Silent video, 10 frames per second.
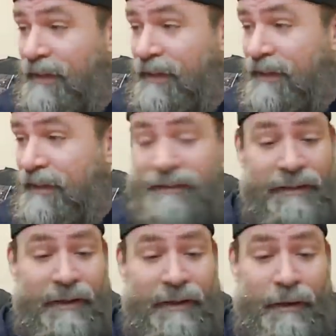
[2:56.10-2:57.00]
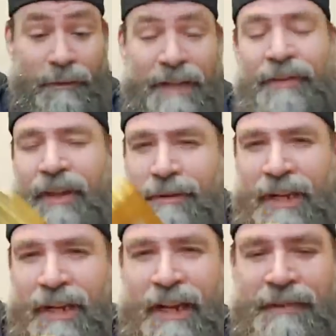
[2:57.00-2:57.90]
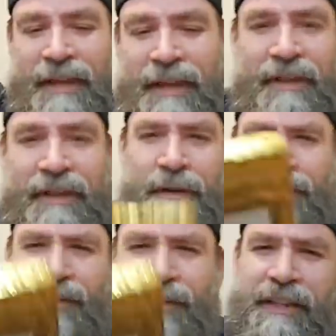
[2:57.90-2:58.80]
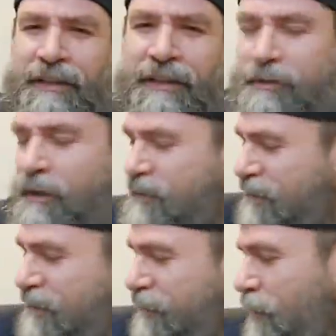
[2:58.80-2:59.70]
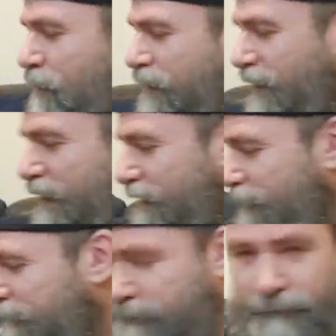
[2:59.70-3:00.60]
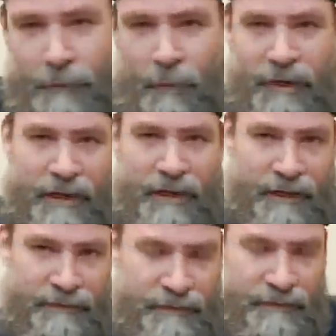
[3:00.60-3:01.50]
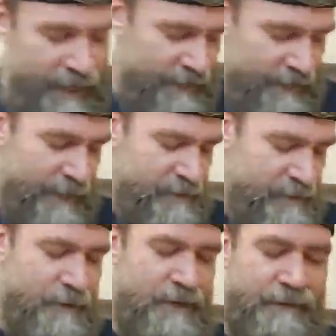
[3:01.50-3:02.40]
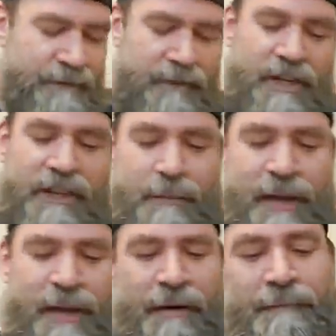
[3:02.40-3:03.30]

So definitely go check out that video. There's a link in the description for uh, for uh, the Hot Damn Show. Definitely check them out.